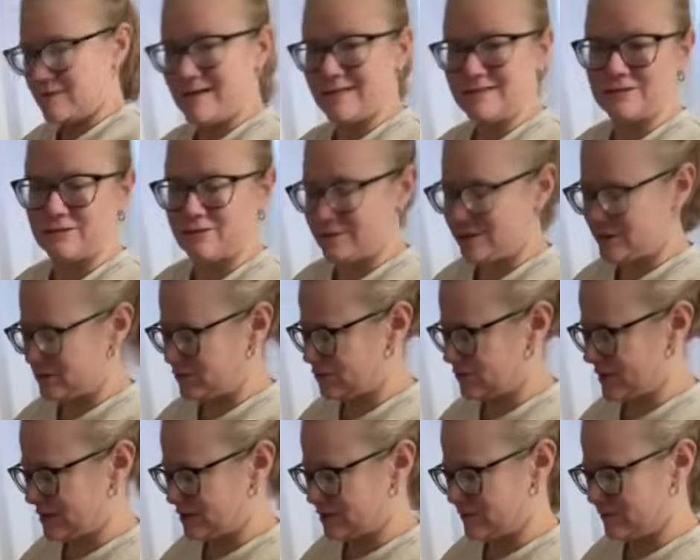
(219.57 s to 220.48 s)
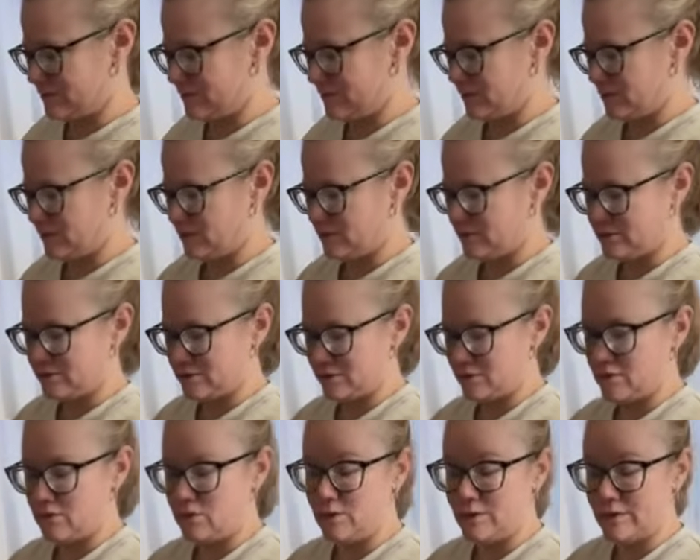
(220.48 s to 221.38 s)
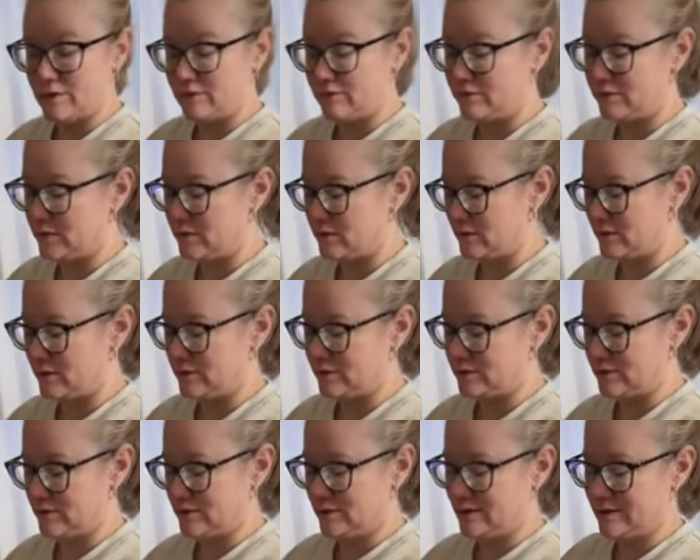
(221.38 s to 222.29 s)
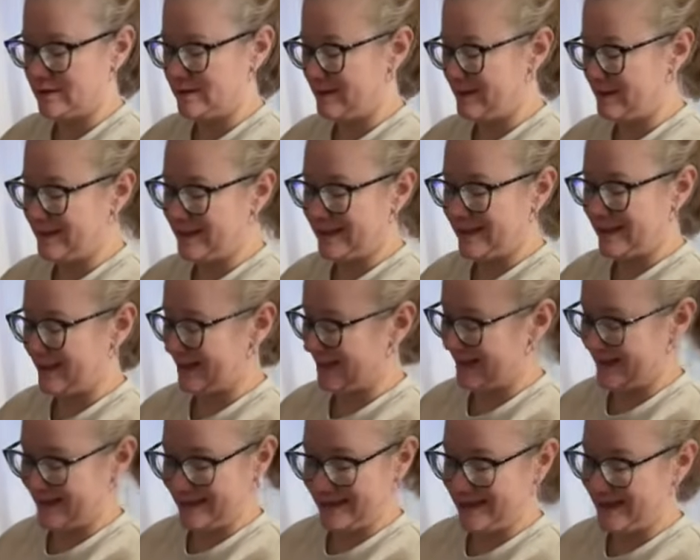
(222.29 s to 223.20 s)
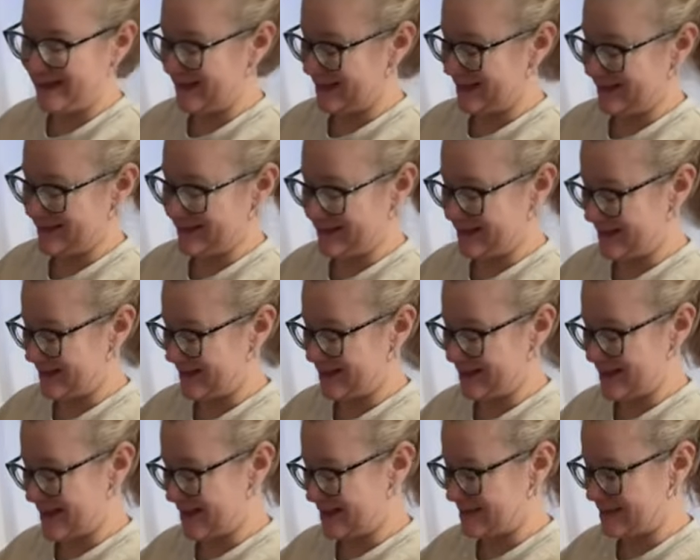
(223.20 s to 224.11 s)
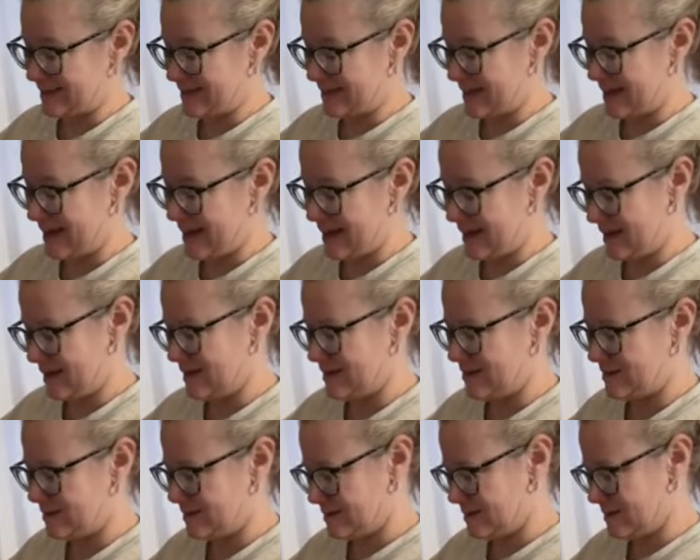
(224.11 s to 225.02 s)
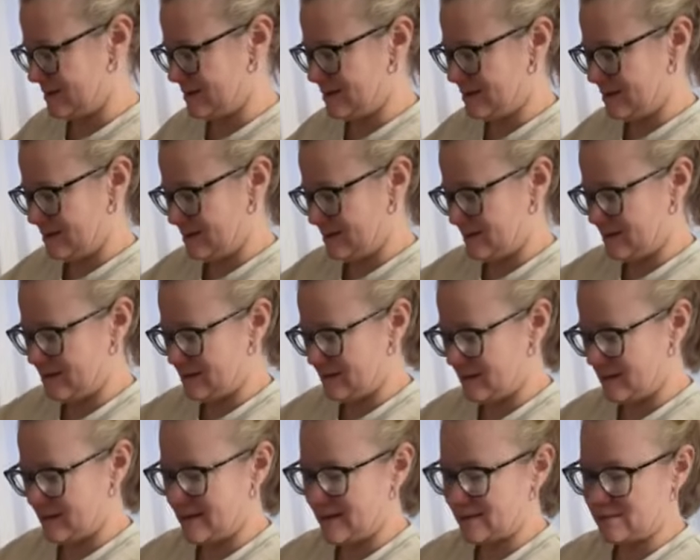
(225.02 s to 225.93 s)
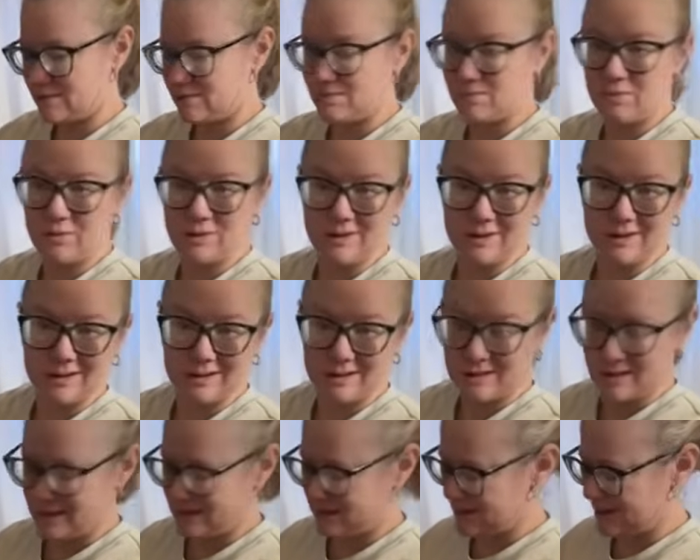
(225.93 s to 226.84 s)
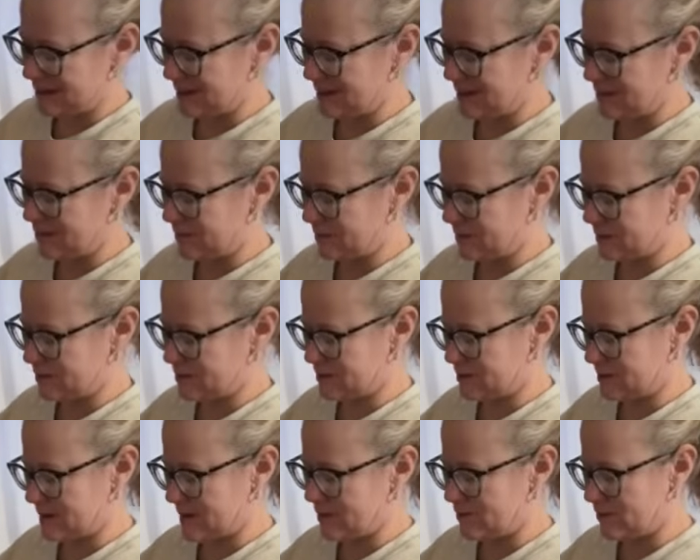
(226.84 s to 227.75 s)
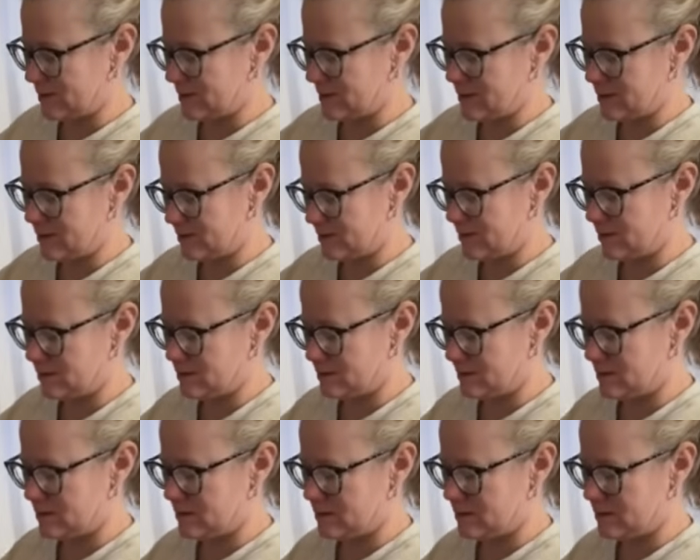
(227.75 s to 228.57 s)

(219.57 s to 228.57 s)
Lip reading: We're not doing stretch and folds or coil folds or anything like that today. And that's one of the things I like about sourdough,